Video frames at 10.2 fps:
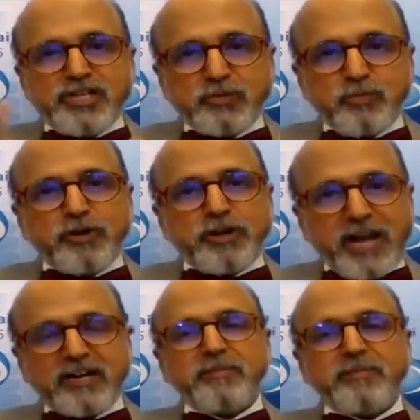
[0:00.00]
is
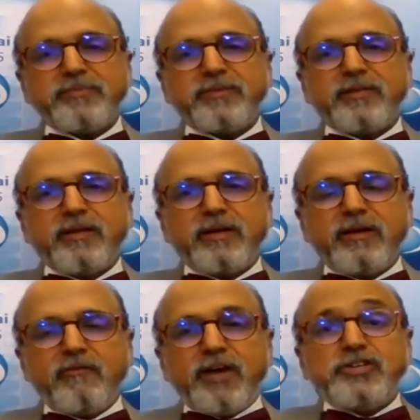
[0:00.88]
protected,
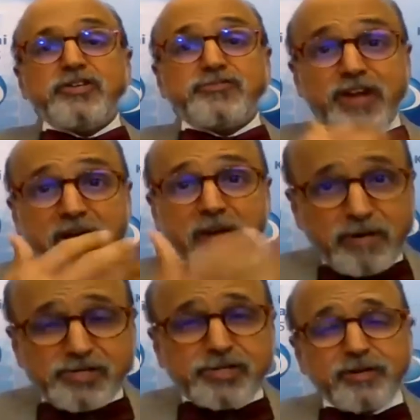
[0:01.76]
wage is
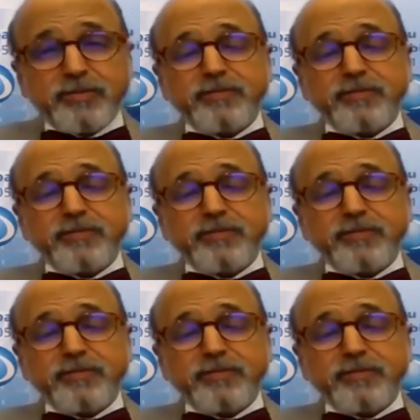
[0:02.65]
reimbursed,